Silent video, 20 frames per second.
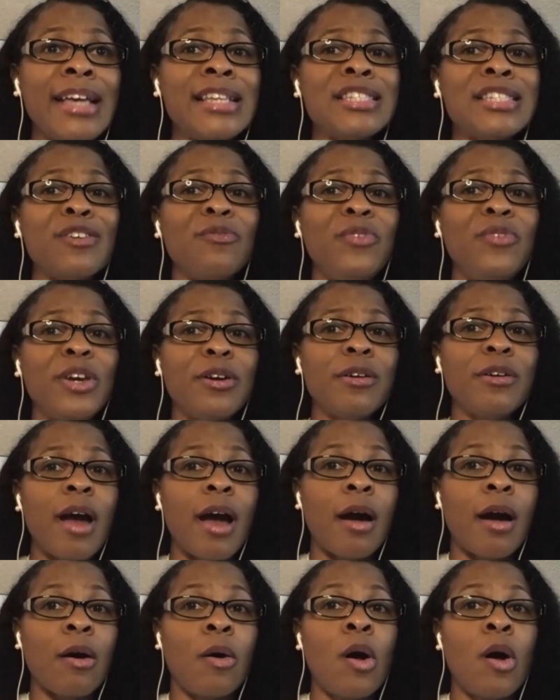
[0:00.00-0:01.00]
to figure
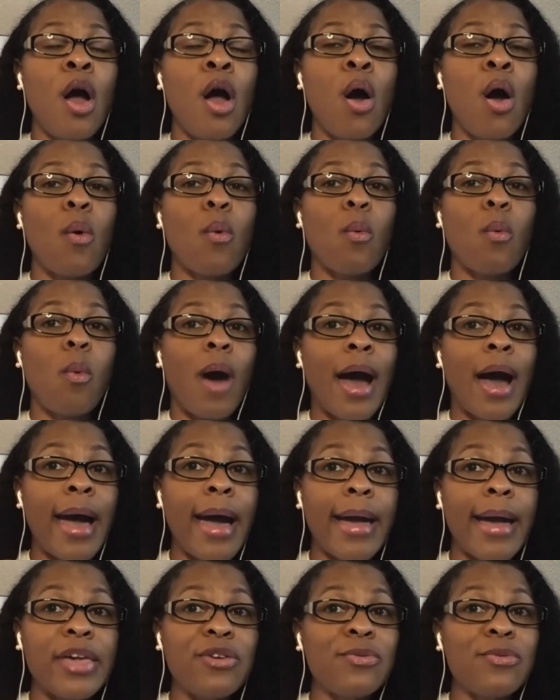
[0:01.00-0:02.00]
out
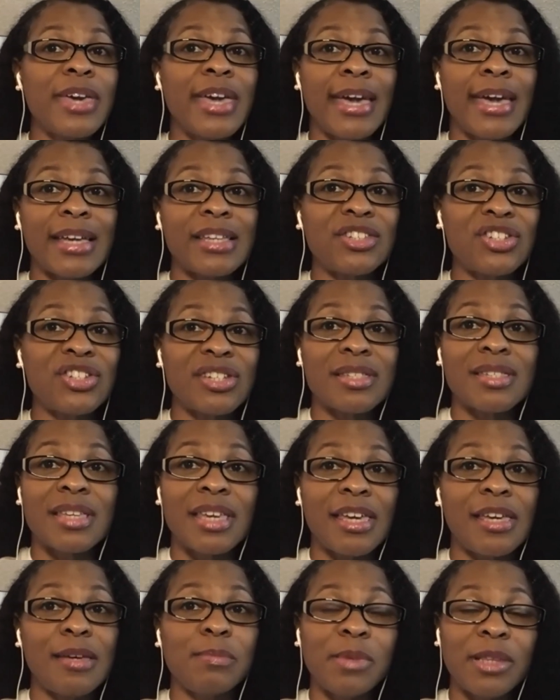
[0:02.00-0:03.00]
why you can't just
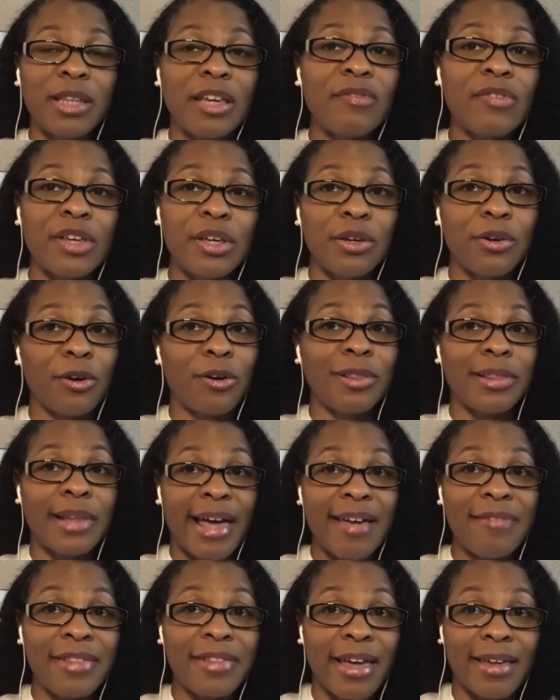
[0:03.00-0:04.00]
keep living your
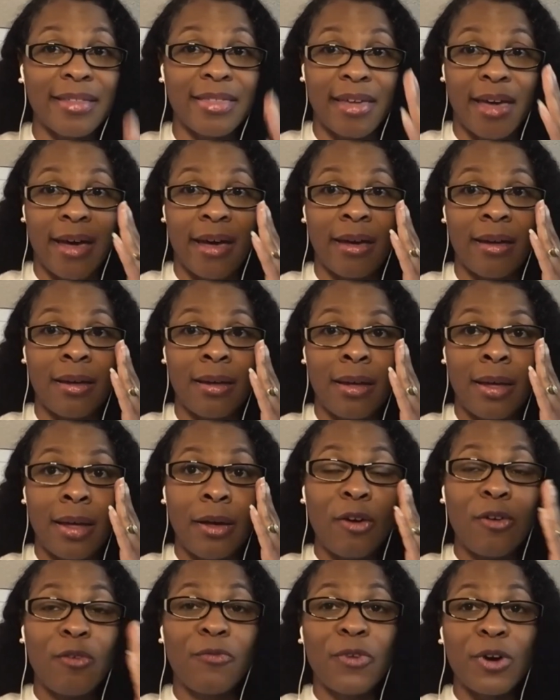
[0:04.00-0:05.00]
life like that.
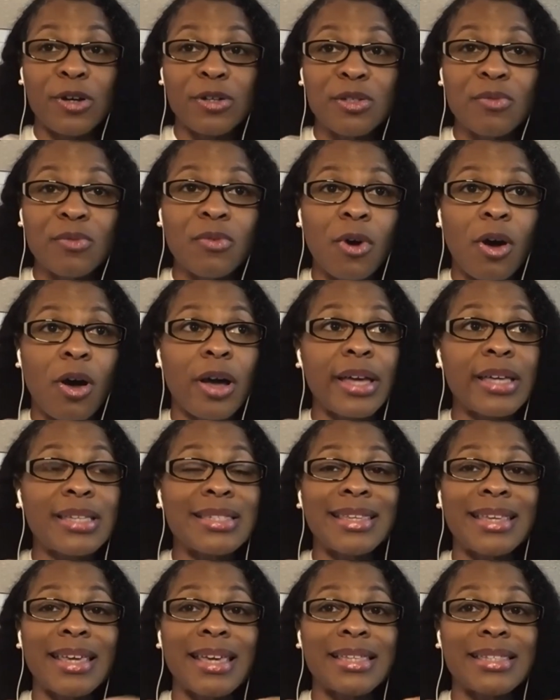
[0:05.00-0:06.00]
First of all,
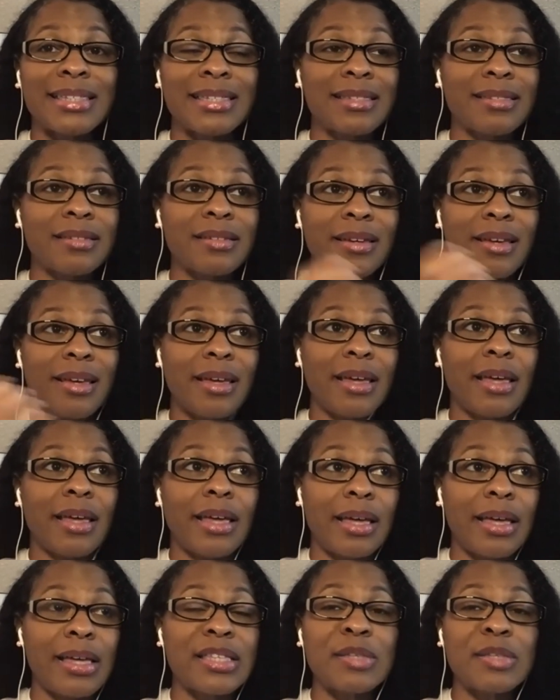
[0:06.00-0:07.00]
it's
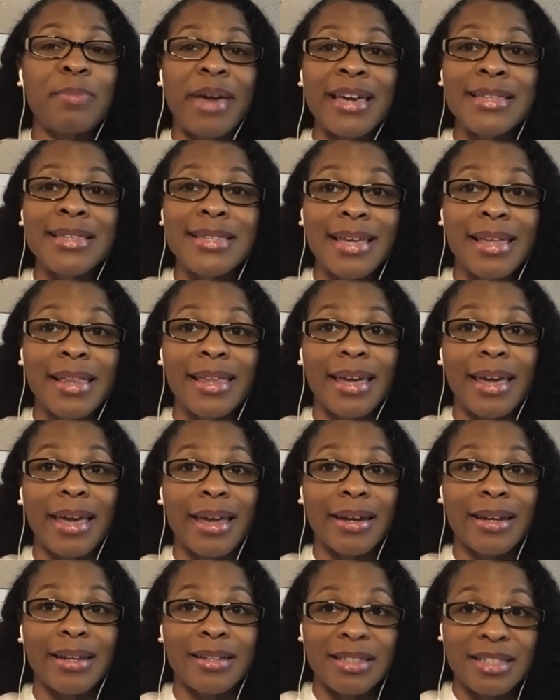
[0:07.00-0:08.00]
basically
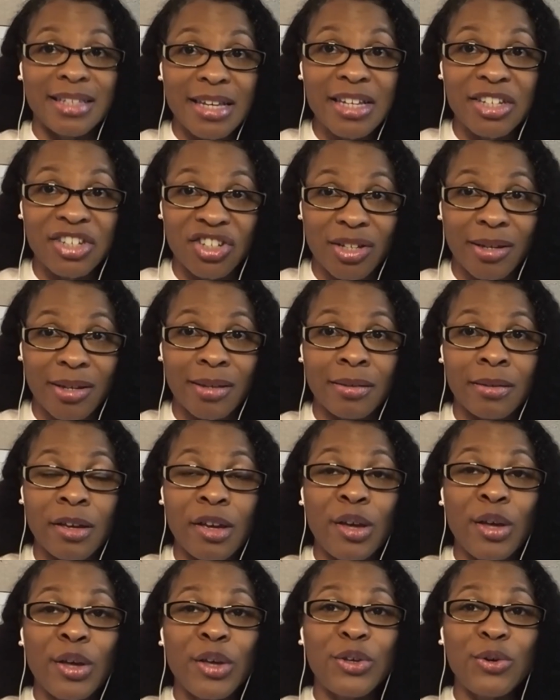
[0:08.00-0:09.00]
an addiction.
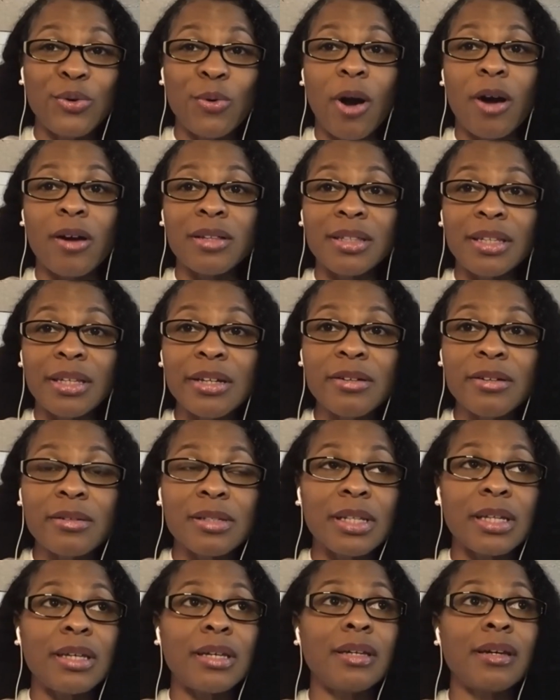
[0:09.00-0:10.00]
You are
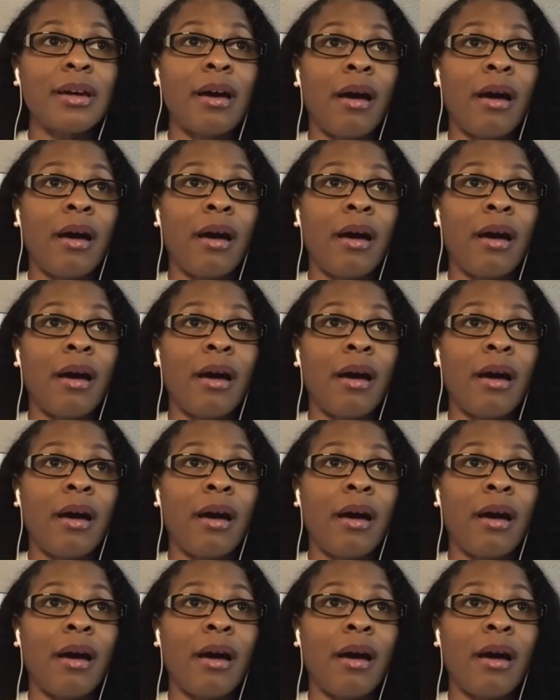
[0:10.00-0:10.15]
literally